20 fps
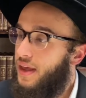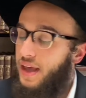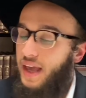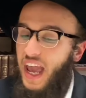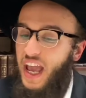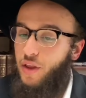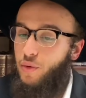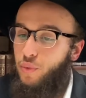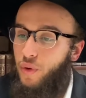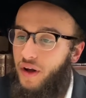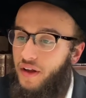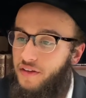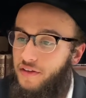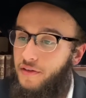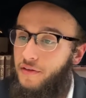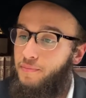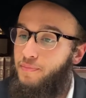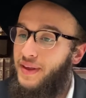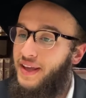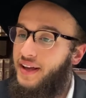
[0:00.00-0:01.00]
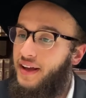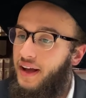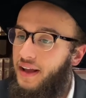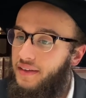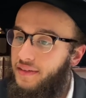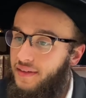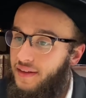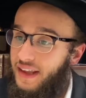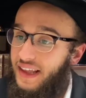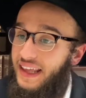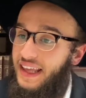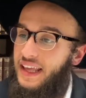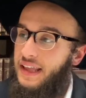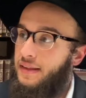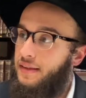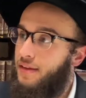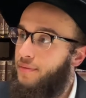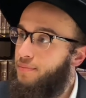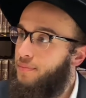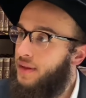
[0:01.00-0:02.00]
It was because he
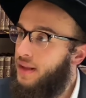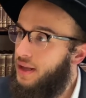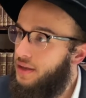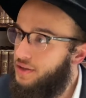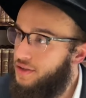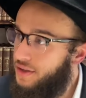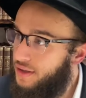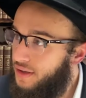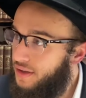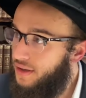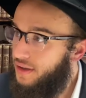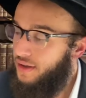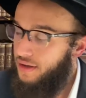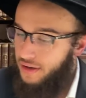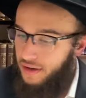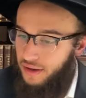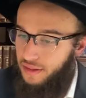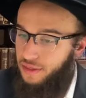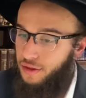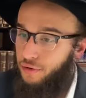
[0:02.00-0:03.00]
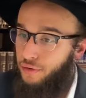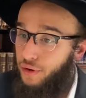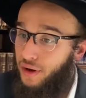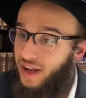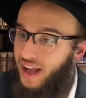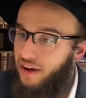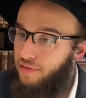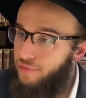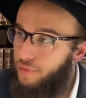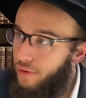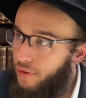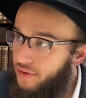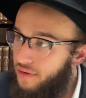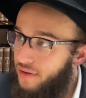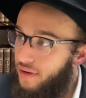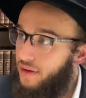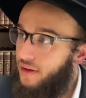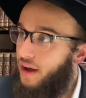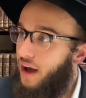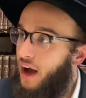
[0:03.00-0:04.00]
diminished the kavod
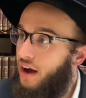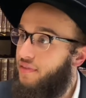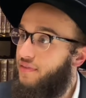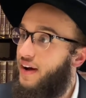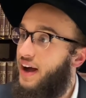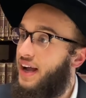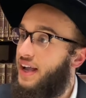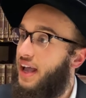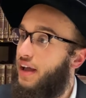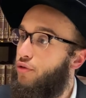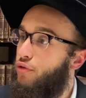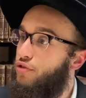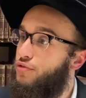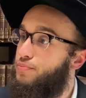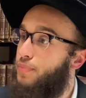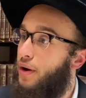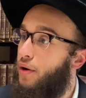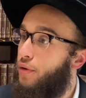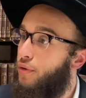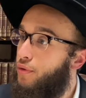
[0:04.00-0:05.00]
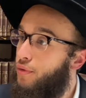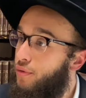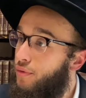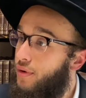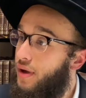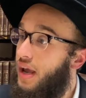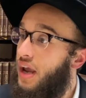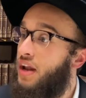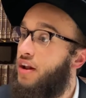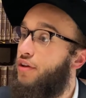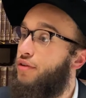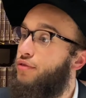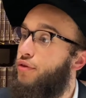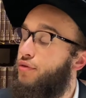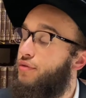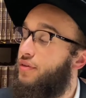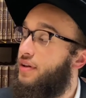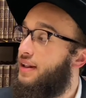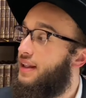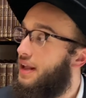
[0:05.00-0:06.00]
of Akadosh Baruch Hu in a
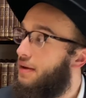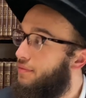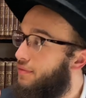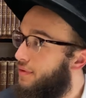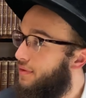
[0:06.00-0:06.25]
certain level.